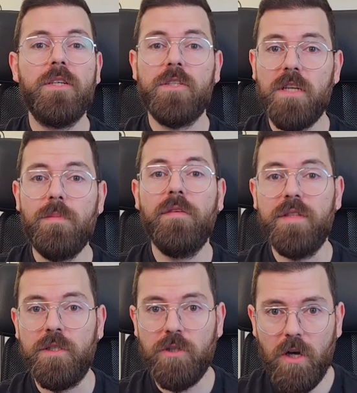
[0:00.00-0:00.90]
because some
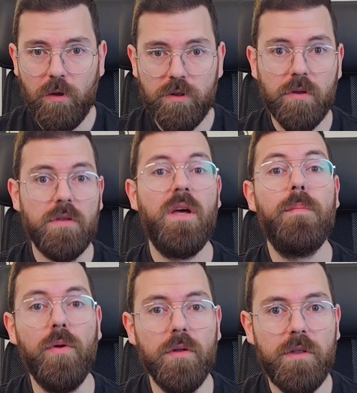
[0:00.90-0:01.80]
of these notes are
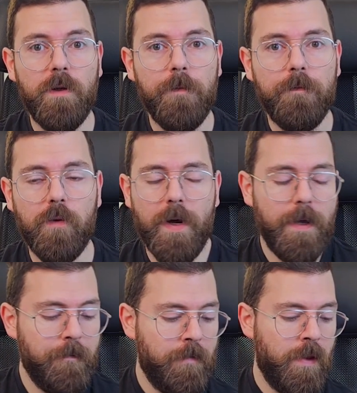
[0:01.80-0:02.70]
doubled,
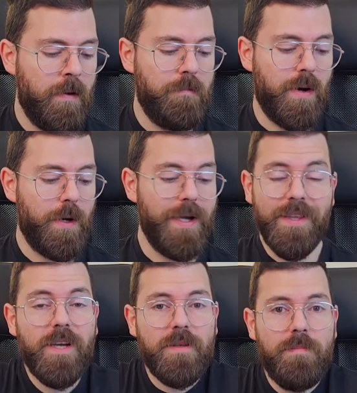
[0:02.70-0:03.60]
right? But
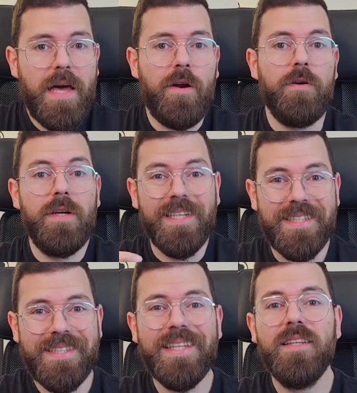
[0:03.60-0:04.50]
it doesn't matter.
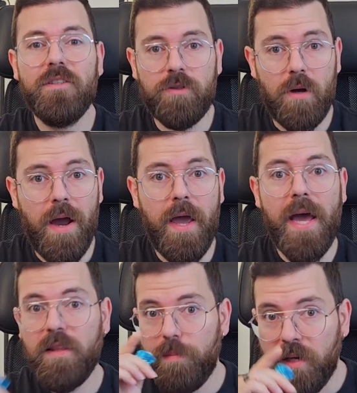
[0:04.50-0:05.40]
It's still a
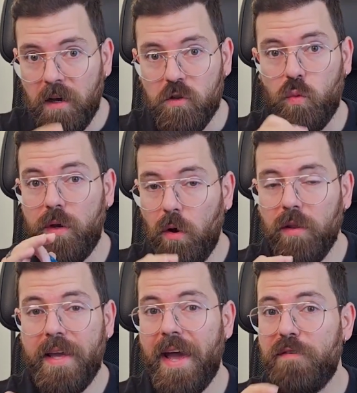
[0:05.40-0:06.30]
triad because we
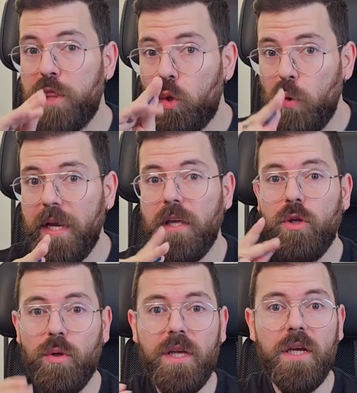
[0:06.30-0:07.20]
only have three
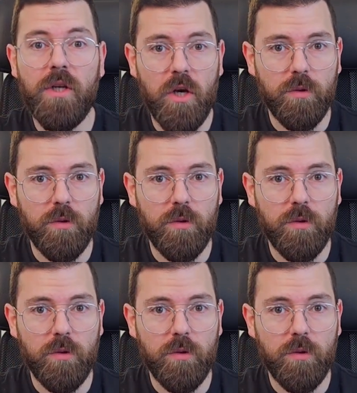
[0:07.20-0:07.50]
unique